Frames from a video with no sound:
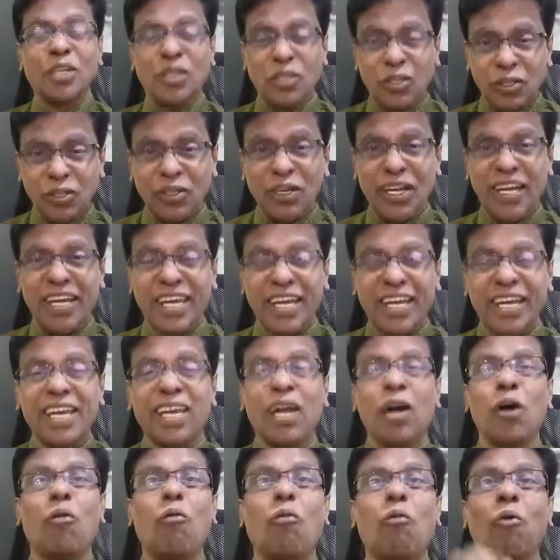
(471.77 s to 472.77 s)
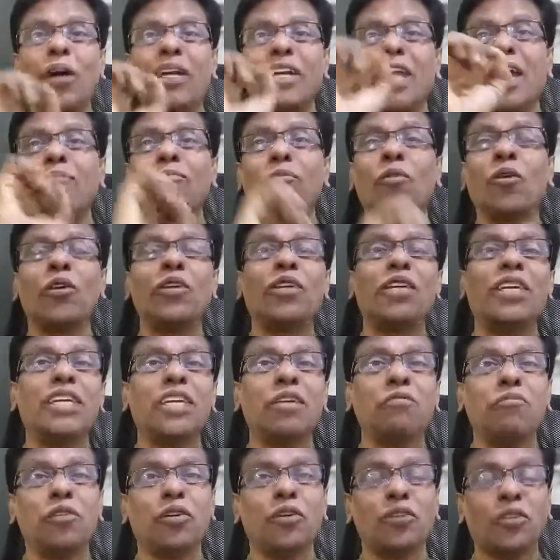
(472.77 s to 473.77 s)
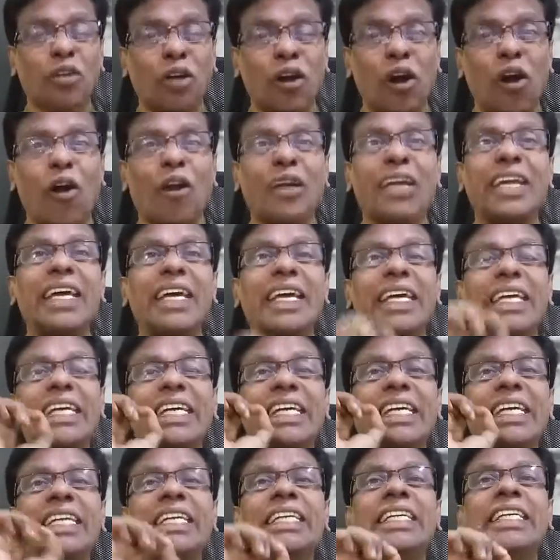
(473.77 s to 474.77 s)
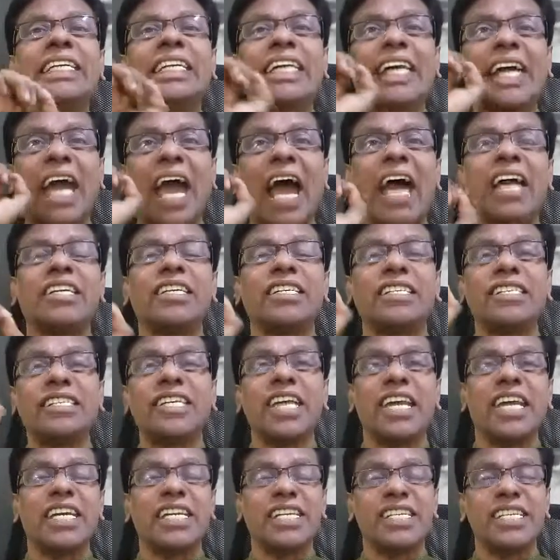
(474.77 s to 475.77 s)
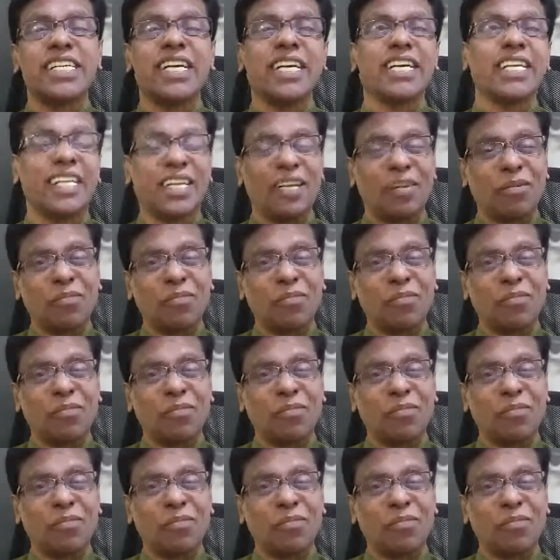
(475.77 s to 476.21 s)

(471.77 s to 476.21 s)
Today, what I am going to give you is called incantation.